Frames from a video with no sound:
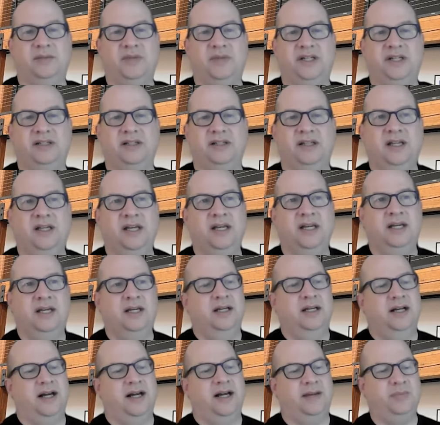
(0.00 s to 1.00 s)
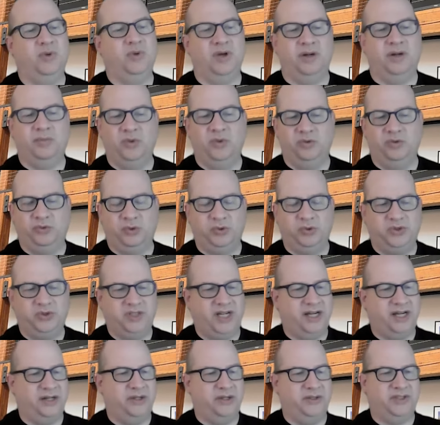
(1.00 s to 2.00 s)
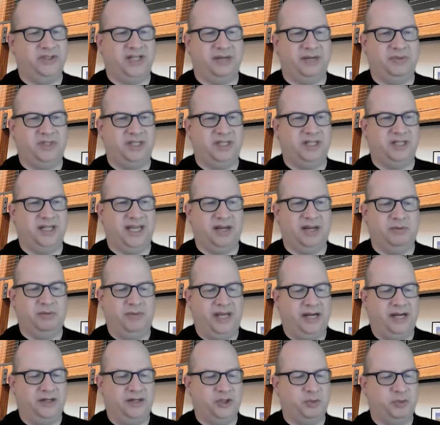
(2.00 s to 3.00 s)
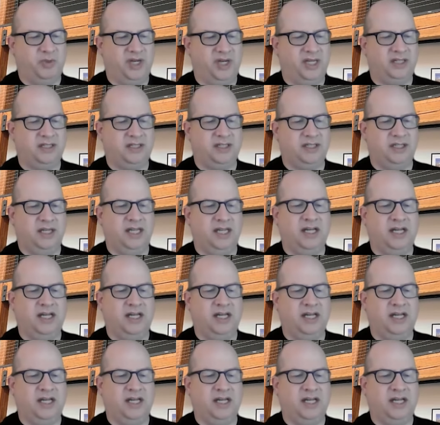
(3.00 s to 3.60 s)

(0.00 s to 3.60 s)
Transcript: I mean, I moved through sales, I was in account management,